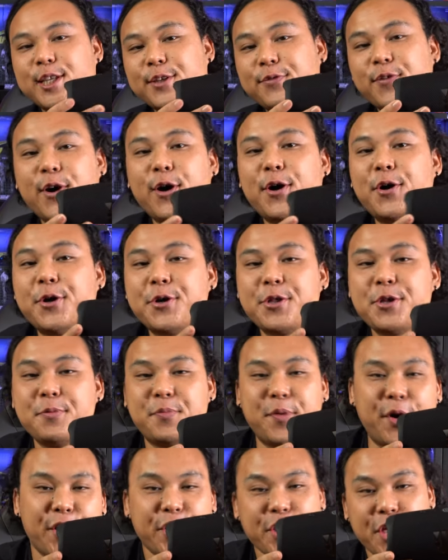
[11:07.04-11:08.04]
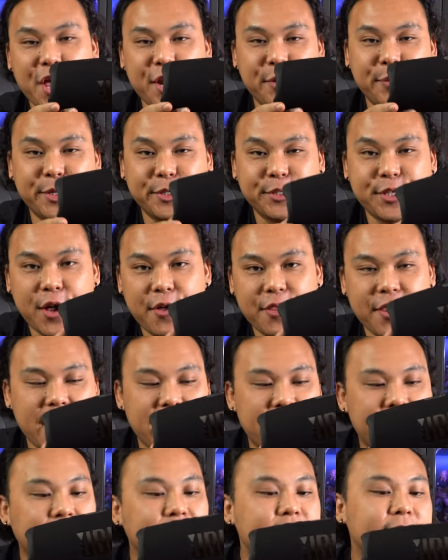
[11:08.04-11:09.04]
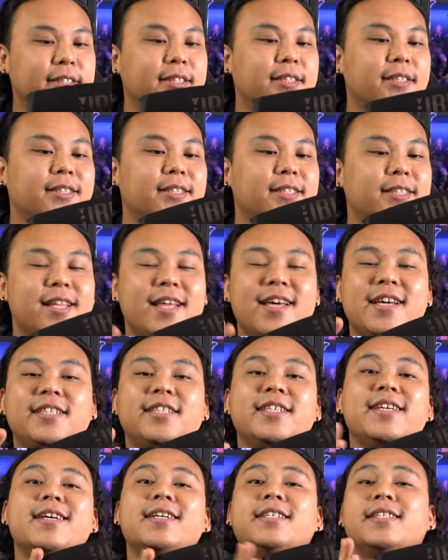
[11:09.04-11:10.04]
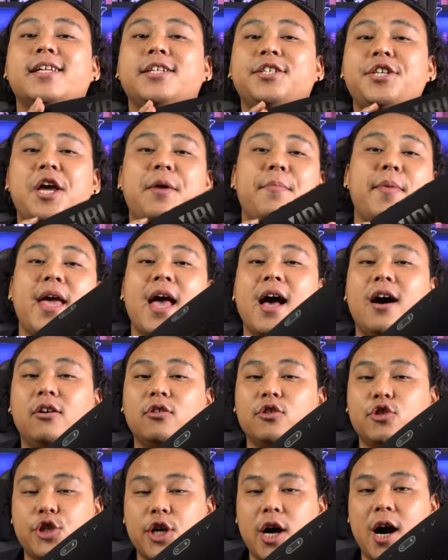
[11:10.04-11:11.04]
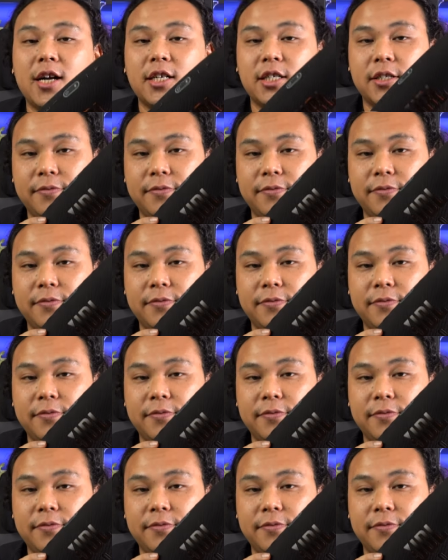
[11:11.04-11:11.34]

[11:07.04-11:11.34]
is for all you potty animals out there. This is the JBL Charge